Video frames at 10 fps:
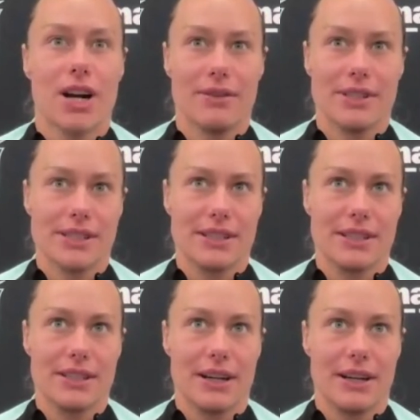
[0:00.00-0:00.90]

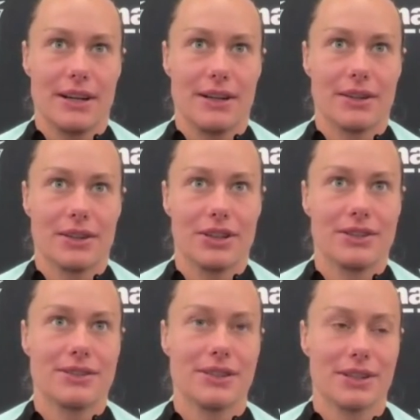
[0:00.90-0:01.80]
Obviously,
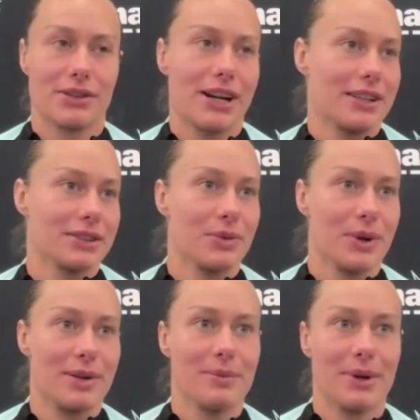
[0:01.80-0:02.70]
good to grind out the
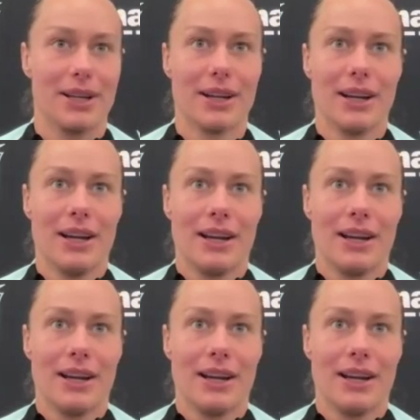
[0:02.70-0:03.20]
win, but